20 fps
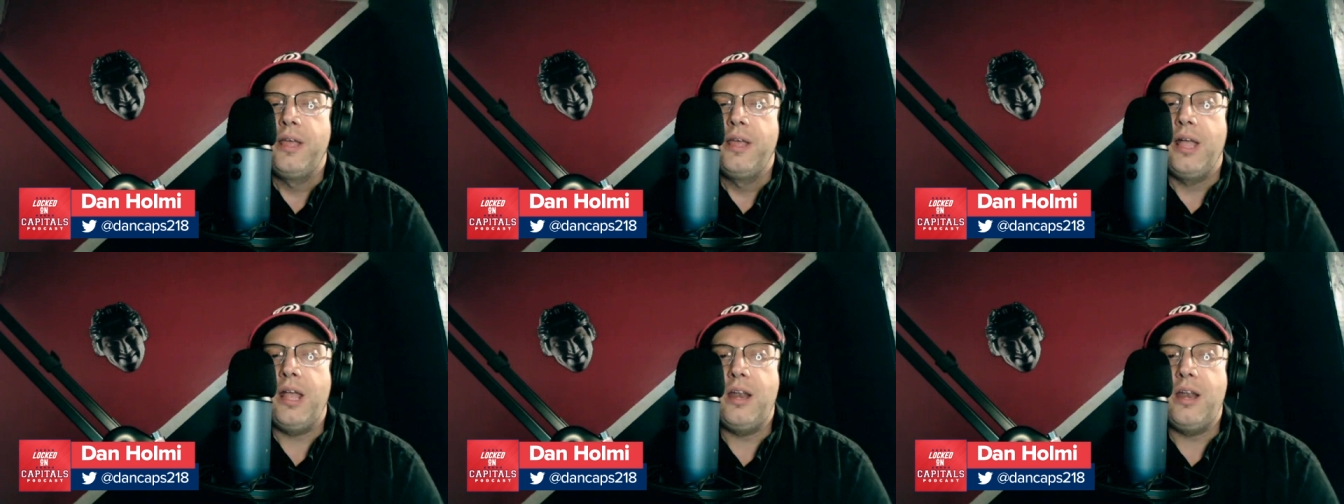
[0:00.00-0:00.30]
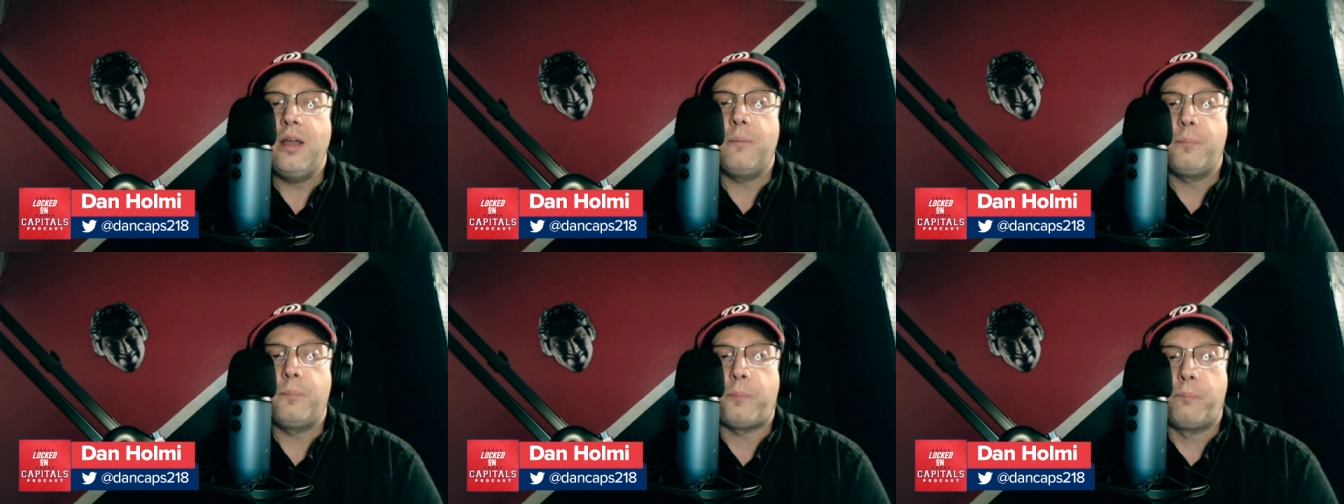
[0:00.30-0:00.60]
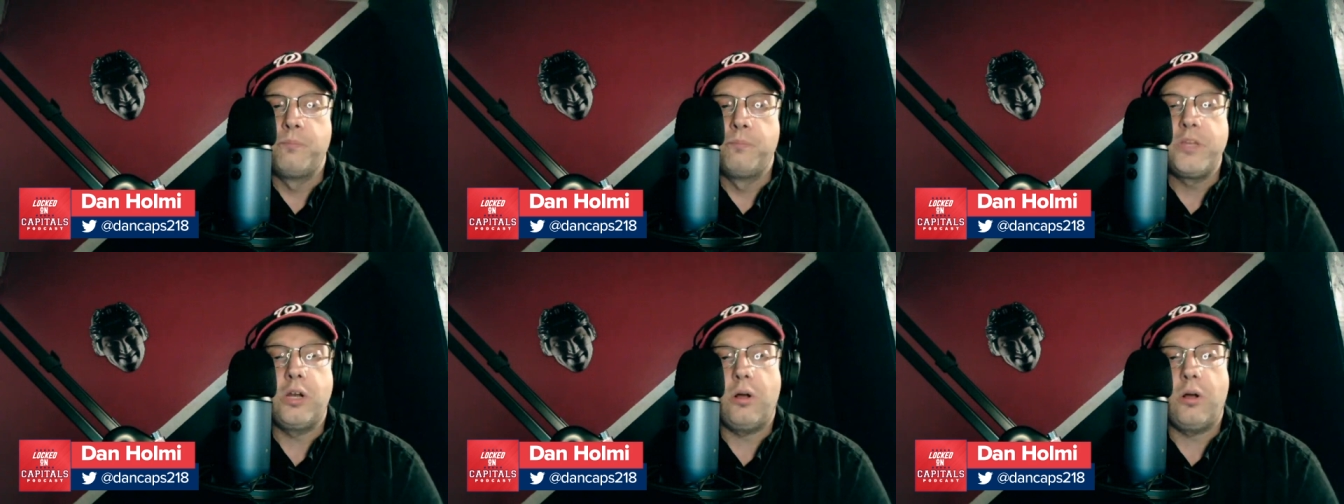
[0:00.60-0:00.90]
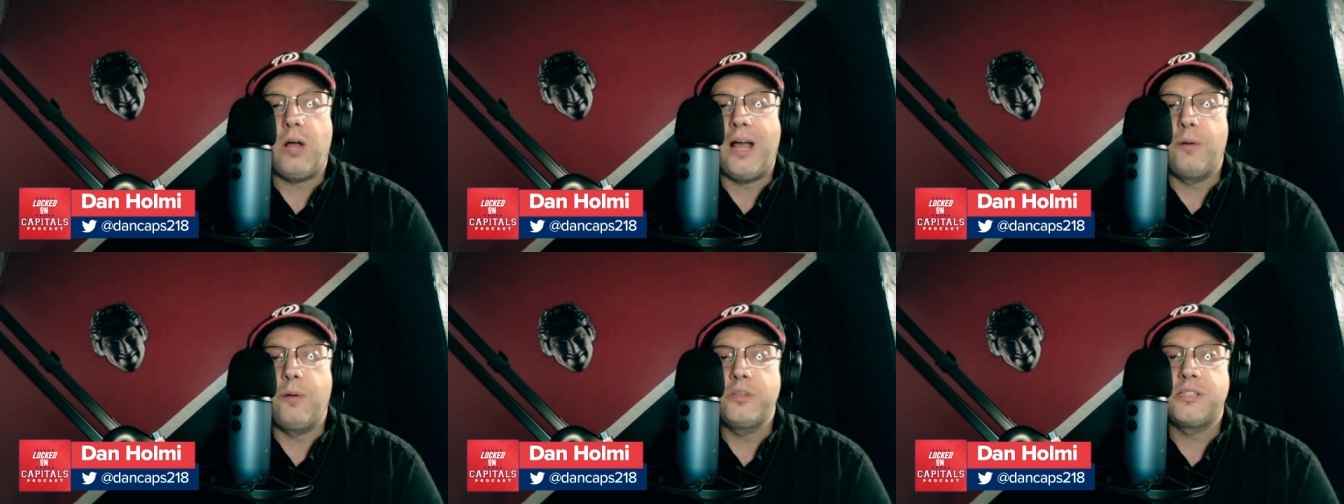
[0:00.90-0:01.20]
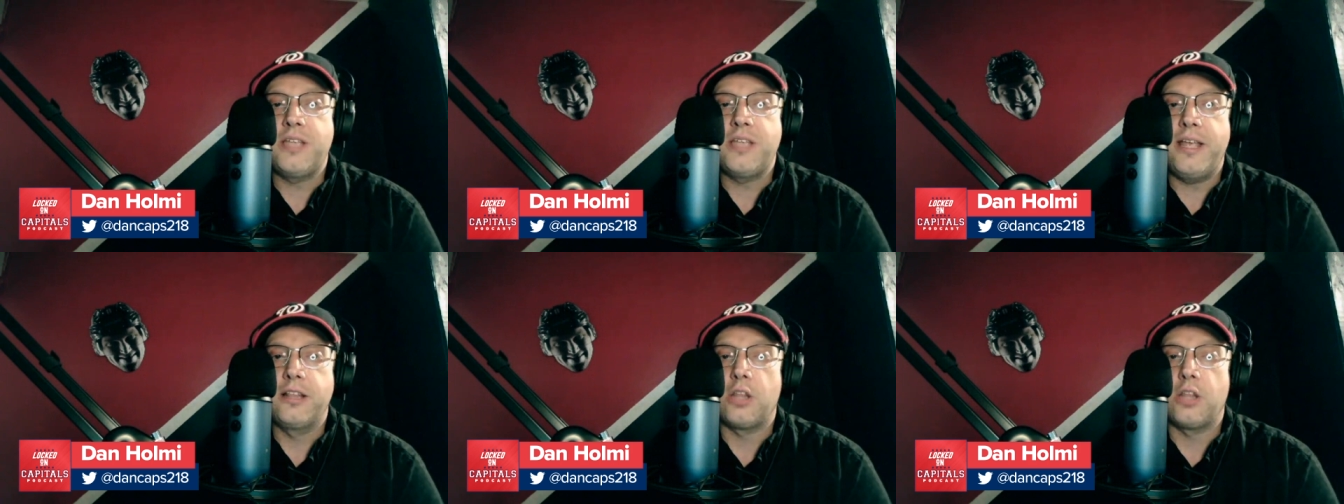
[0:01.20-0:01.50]
And, I
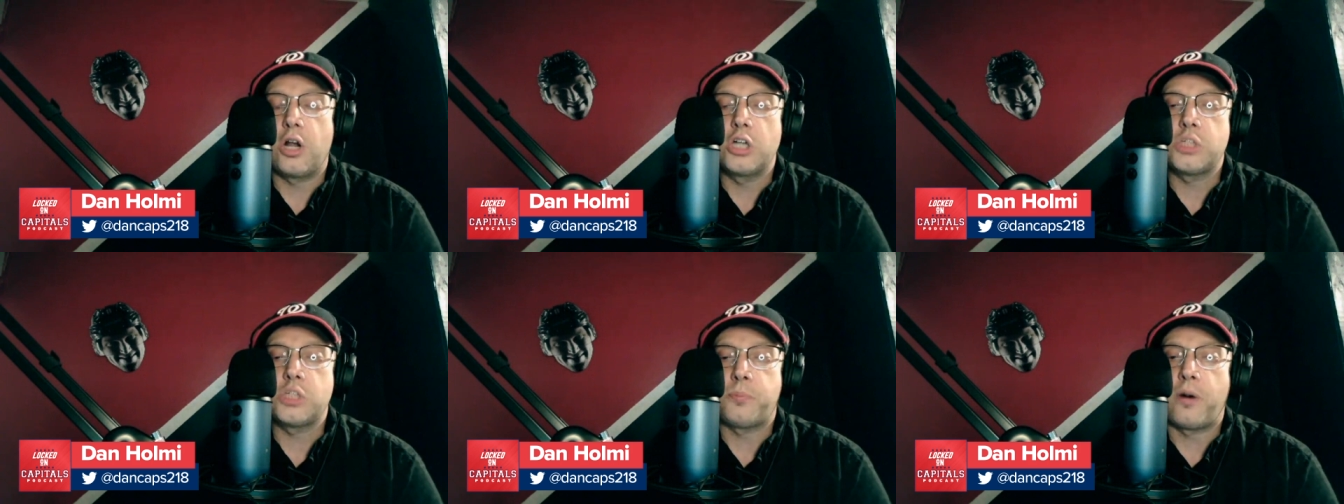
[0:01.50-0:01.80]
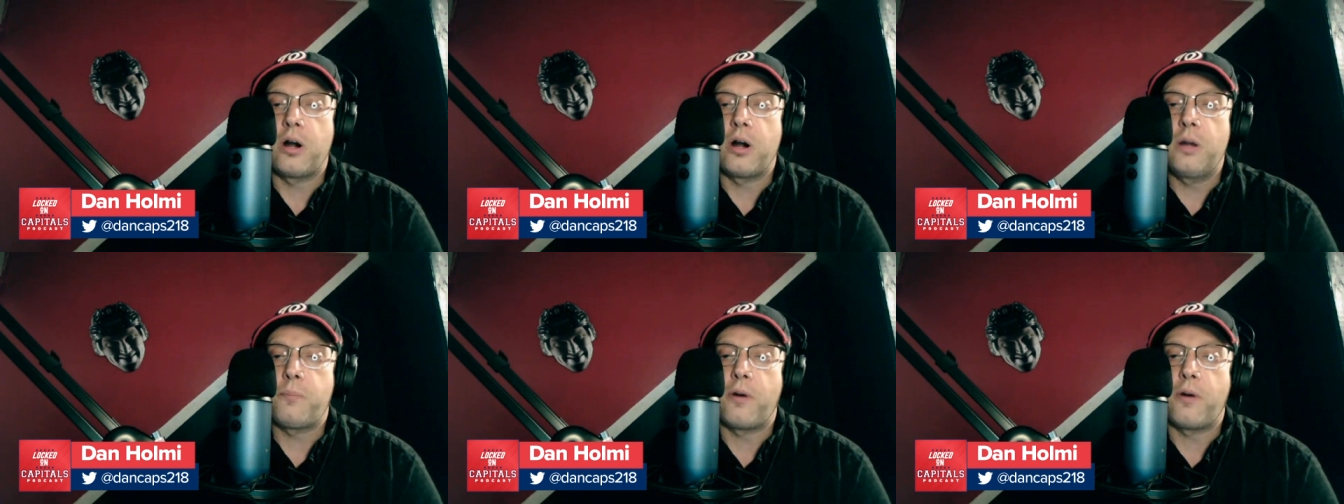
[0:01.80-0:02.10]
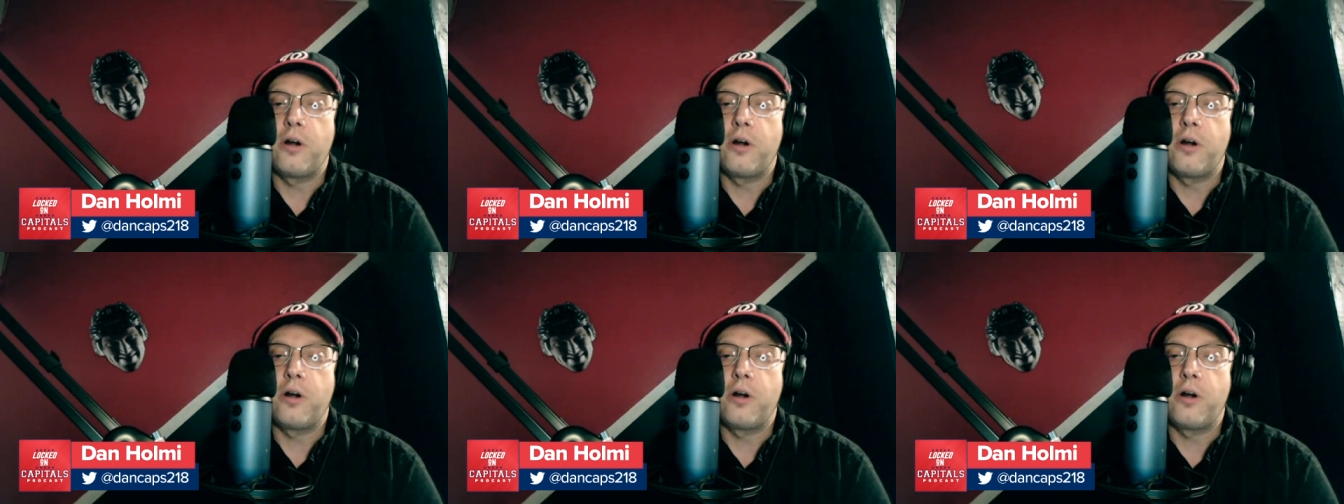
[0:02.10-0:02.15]
would say in large part